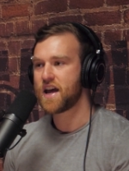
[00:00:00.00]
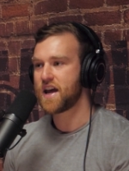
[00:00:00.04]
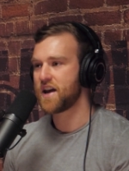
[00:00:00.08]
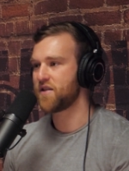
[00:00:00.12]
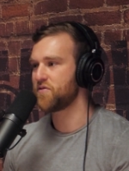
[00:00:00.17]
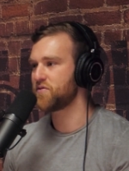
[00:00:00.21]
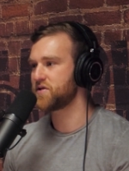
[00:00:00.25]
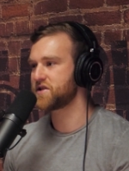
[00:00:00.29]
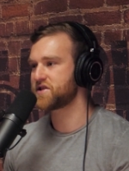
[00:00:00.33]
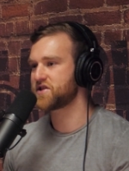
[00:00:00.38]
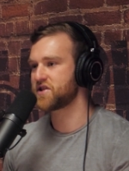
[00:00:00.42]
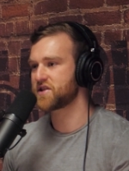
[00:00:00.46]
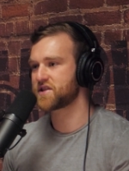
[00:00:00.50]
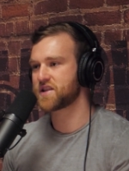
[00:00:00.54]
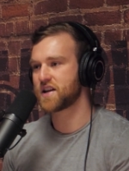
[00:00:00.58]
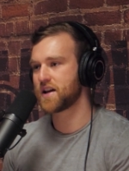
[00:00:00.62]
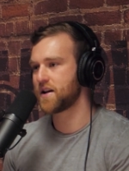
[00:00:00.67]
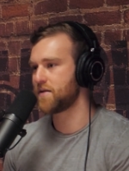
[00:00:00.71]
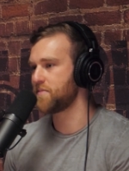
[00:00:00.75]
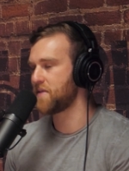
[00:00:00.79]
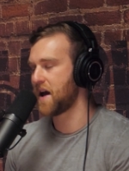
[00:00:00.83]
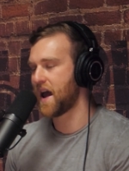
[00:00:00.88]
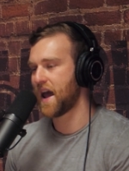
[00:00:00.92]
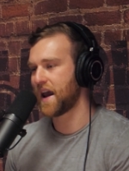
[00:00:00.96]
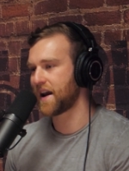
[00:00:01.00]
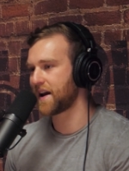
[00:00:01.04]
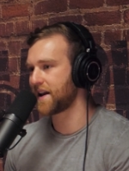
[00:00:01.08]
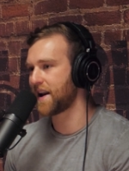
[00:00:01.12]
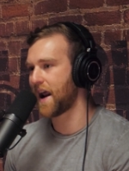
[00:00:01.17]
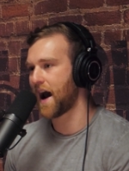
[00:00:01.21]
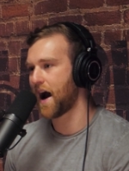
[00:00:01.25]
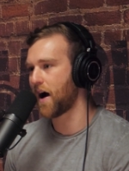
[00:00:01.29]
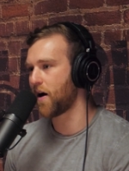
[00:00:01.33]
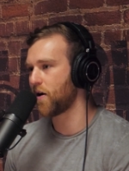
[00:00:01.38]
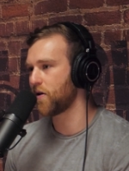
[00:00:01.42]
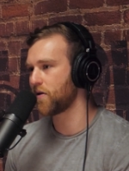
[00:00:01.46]
It was just him hanging
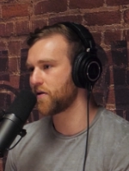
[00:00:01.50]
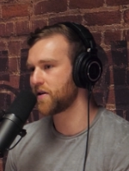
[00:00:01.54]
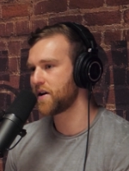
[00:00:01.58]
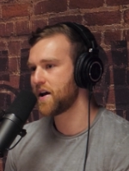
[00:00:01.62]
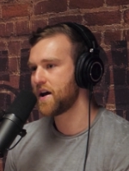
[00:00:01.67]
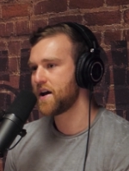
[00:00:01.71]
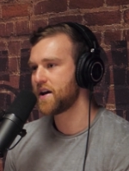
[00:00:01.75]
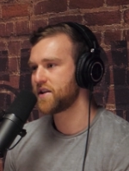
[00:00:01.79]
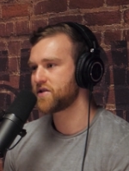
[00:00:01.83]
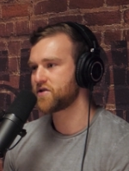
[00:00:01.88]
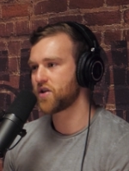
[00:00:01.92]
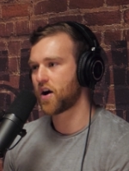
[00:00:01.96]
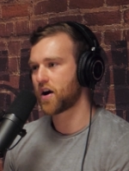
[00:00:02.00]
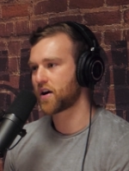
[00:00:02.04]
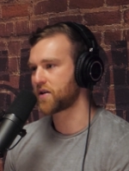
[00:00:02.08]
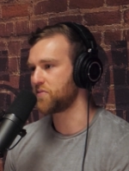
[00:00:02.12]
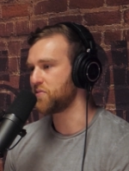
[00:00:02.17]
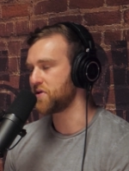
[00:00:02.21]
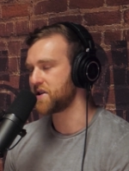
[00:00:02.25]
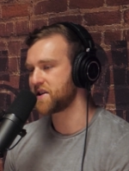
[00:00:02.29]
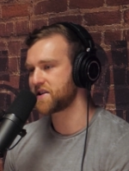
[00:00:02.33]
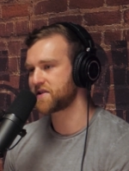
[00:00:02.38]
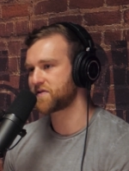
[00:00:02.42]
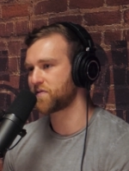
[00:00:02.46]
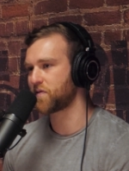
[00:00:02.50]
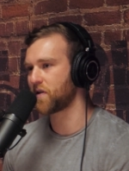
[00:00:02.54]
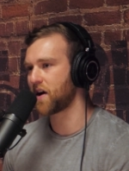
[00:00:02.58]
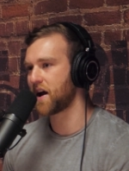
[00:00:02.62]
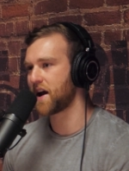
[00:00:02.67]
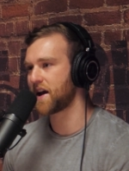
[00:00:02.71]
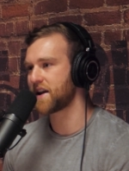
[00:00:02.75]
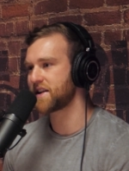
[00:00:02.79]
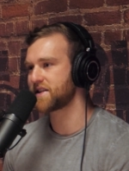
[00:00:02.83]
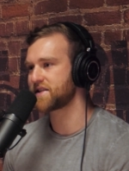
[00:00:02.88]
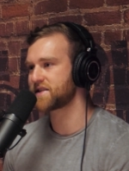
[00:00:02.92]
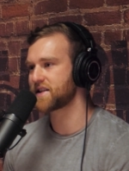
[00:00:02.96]
out, talking with his
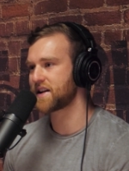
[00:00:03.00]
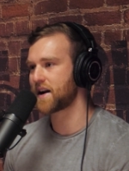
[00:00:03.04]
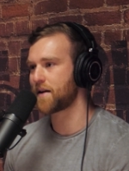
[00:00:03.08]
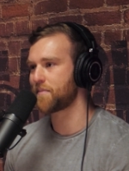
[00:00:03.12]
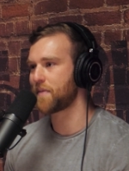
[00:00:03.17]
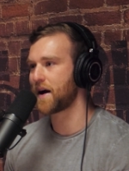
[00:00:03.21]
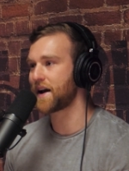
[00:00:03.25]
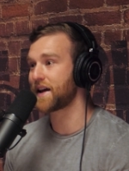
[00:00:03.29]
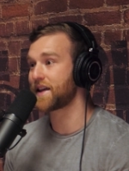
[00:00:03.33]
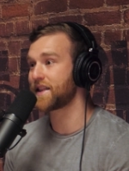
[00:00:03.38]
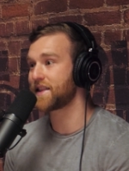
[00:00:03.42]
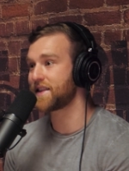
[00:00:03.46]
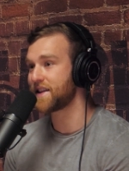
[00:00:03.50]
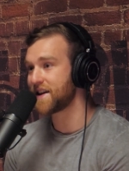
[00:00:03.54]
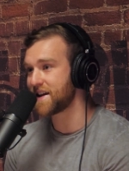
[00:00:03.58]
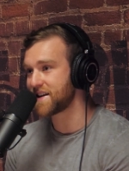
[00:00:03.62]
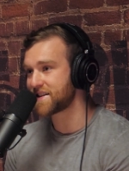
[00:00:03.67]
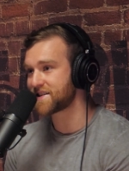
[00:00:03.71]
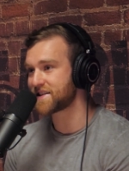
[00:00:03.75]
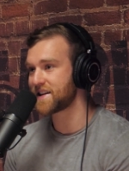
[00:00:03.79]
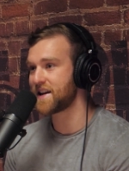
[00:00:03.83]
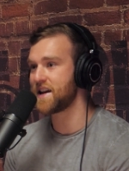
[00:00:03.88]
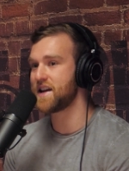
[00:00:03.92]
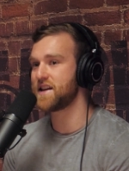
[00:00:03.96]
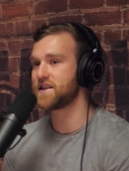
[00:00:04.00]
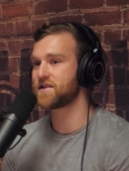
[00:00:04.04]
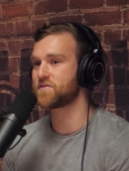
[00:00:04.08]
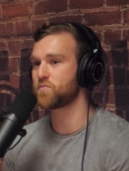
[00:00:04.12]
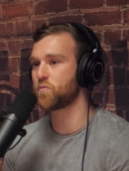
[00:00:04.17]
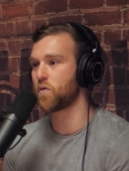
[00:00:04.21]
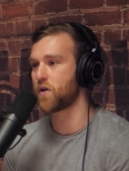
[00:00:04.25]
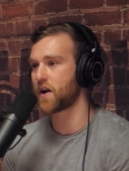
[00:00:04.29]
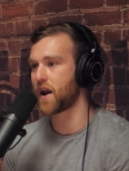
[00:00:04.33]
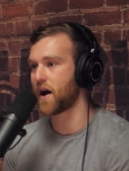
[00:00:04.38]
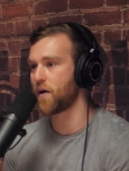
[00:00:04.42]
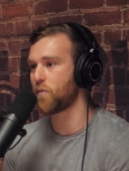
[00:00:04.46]
friends, and I'm like, this is
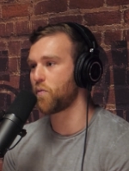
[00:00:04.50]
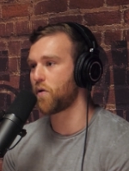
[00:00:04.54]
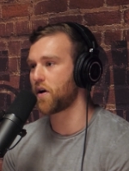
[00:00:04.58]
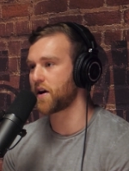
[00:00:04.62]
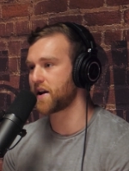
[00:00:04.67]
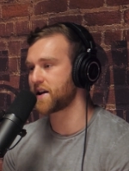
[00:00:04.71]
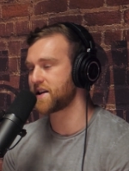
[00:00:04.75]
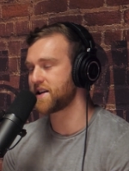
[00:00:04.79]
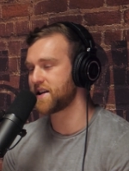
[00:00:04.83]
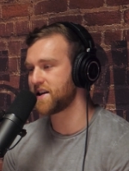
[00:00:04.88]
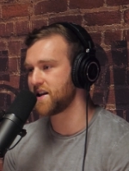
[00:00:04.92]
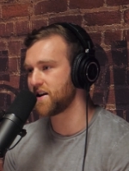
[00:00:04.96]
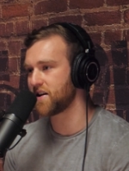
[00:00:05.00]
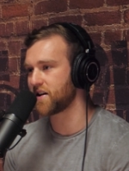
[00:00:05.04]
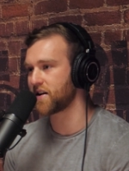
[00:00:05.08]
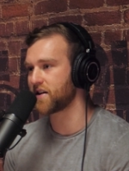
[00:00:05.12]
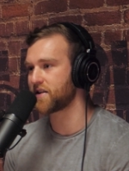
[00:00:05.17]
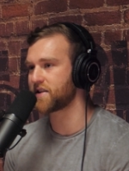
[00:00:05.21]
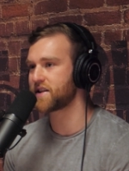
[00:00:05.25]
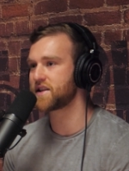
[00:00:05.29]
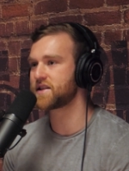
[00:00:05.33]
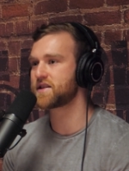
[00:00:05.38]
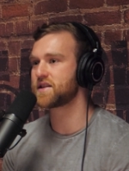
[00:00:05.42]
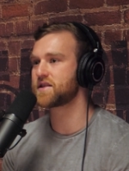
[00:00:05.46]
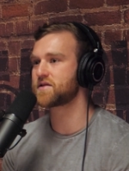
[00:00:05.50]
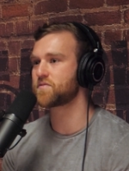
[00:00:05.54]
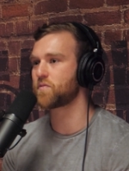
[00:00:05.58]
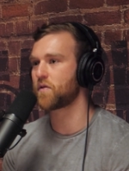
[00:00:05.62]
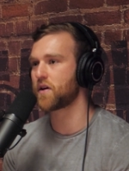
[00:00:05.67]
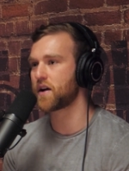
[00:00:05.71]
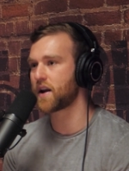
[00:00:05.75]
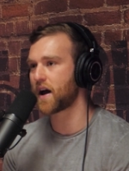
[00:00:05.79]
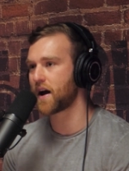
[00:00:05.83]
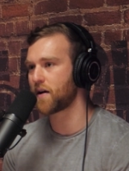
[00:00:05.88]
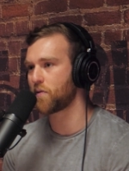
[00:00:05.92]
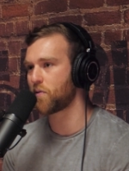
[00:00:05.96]
what I want to hear. This is
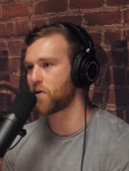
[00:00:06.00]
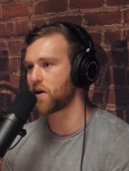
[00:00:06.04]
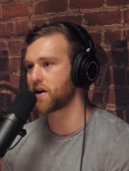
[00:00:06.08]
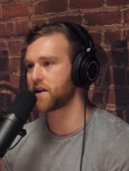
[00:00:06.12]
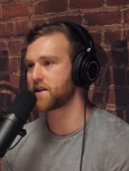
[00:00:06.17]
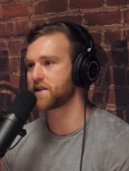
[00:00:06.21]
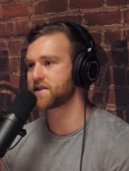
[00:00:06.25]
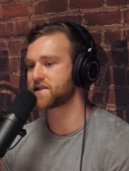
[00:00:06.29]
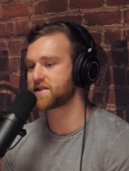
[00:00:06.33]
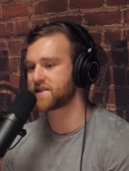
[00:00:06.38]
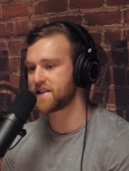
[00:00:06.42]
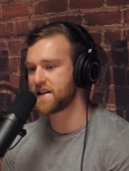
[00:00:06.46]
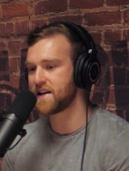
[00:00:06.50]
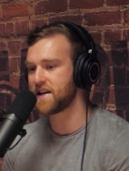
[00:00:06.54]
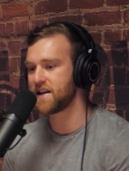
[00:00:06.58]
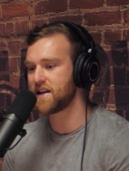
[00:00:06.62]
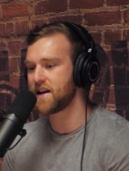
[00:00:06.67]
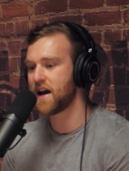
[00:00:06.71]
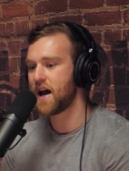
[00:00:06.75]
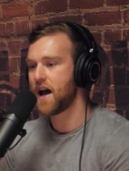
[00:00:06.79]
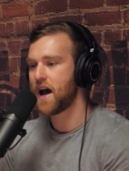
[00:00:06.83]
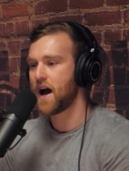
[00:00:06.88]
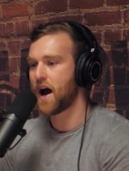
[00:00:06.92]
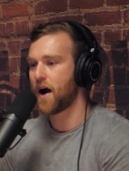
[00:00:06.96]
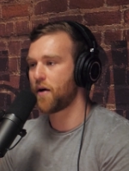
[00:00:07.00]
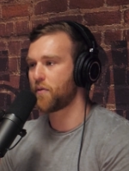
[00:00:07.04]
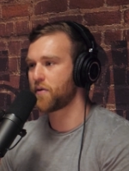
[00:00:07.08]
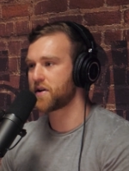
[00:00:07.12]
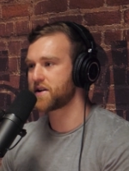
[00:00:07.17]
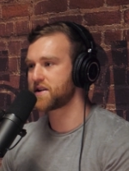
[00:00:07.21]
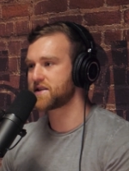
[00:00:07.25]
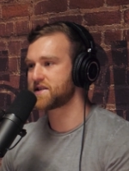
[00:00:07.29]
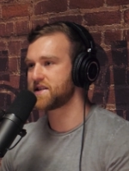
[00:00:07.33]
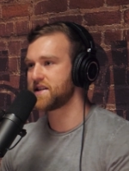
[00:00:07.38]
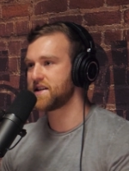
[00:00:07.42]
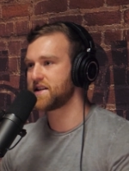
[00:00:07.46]
what I want to see. I
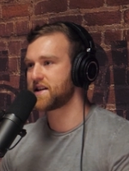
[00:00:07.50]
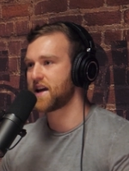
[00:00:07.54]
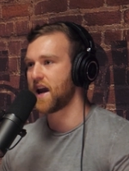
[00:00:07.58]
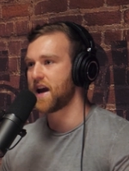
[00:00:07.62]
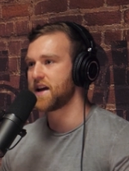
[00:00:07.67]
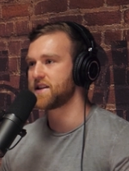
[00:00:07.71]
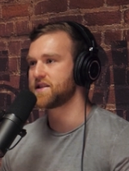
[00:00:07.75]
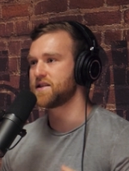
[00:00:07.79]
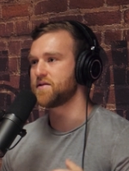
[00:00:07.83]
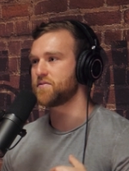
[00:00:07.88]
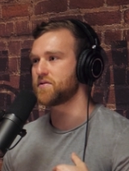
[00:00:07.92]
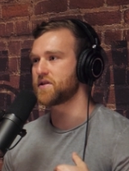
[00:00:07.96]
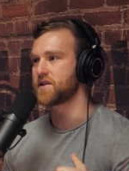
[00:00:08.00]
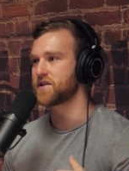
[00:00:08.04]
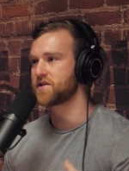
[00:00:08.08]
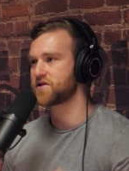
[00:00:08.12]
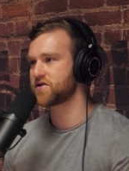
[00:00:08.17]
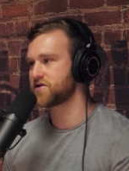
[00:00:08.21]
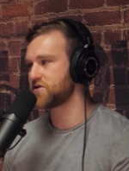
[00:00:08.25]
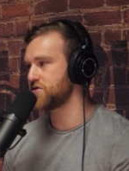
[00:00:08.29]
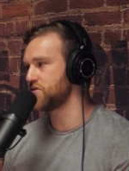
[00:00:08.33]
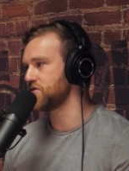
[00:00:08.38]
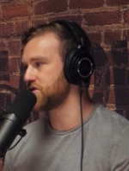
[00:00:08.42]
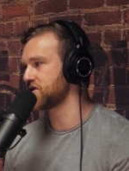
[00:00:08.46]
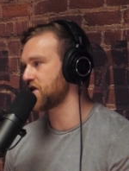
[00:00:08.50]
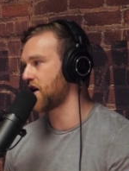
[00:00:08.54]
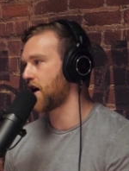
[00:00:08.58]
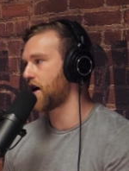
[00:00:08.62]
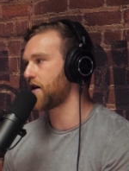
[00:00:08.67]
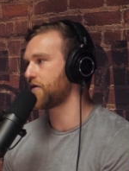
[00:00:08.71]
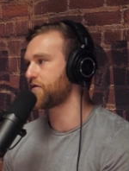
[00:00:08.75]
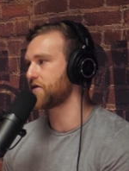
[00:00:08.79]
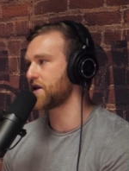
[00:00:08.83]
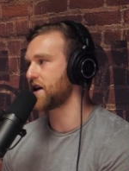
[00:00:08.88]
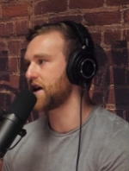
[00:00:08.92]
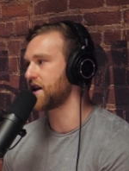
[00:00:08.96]
want to see Casey with his shoes
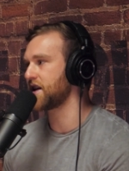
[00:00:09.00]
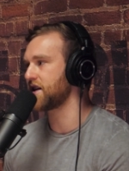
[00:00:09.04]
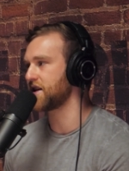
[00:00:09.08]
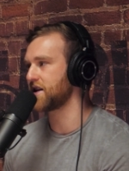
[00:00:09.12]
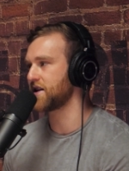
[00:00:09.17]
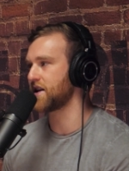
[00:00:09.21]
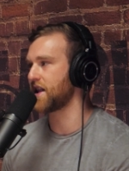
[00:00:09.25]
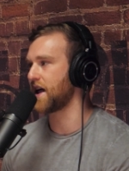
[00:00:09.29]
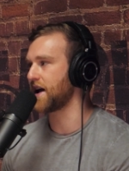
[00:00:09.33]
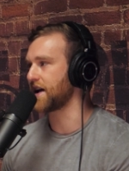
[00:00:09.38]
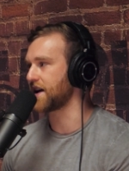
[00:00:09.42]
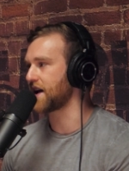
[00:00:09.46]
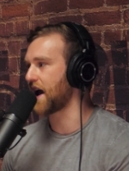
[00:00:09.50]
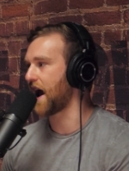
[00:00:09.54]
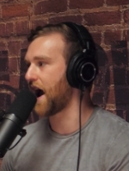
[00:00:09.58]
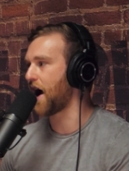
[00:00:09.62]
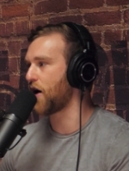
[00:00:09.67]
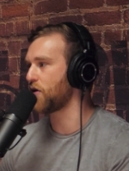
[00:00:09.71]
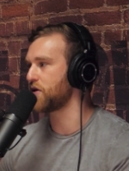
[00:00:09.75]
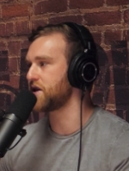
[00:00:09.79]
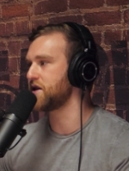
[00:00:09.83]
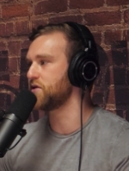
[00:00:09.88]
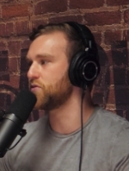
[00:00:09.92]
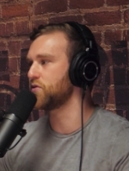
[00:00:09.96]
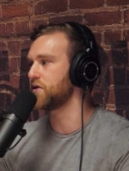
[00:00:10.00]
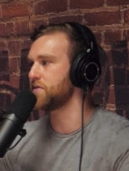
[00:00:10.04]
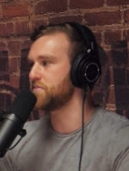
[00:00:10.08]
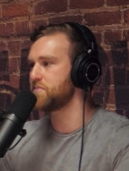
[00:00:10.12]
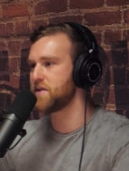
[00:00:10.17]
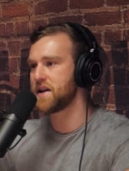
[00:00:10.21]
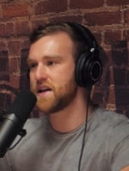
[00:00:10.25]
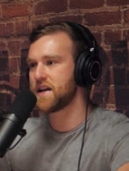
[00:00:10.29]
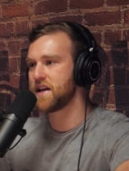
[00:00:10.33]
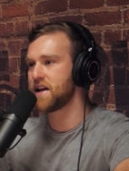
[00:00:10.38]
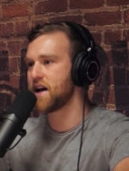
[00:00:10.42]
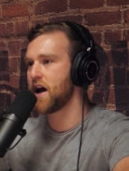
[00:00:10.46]
off and like how he would
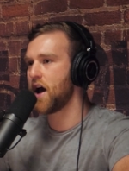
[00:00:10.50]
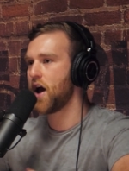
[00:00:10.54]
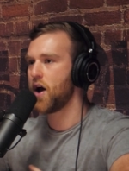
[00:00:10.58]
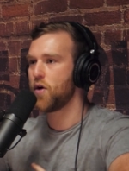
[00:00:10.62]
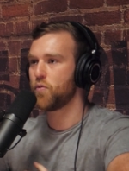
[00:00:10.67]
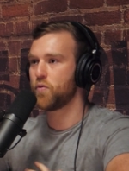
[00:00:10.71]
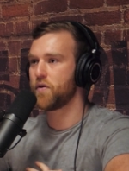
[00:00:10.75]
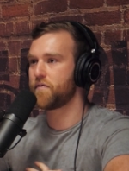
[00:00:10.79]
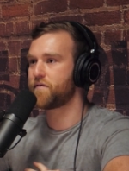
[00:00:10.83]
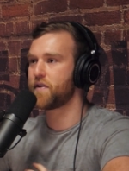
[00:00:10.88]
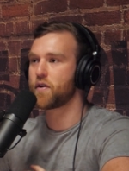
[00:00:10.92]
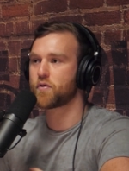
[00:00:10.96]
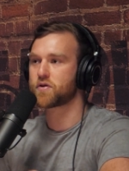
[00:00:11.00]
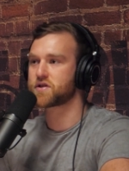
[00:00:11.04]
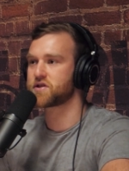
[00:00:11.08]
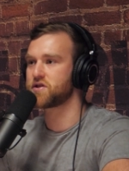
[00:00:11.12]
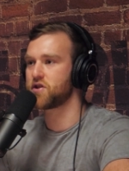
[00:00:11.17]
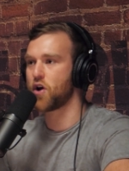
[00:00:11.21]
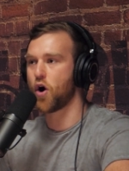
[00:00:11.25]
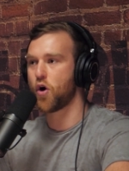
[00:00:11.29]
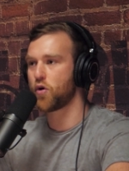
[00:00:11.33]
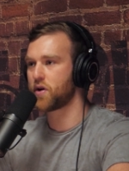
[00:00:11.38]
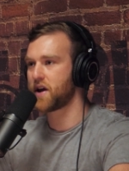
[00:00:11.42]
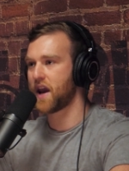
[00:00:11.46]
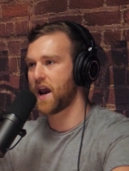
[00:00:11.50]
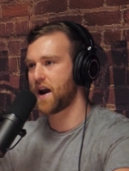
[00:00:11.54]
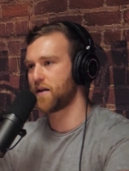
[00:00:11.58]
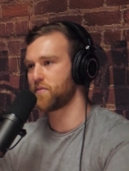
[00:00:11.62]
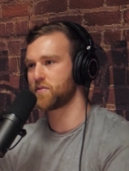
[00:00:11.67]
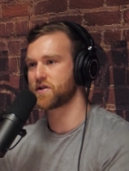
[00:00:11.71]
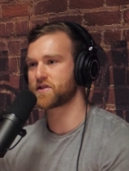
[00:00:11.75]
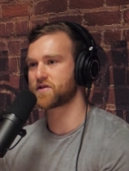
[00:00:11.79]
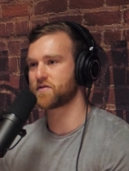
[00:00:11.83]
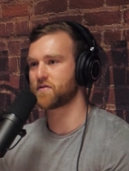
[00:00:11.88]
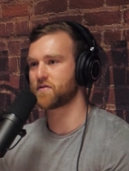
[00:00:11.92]
be if there was no cameras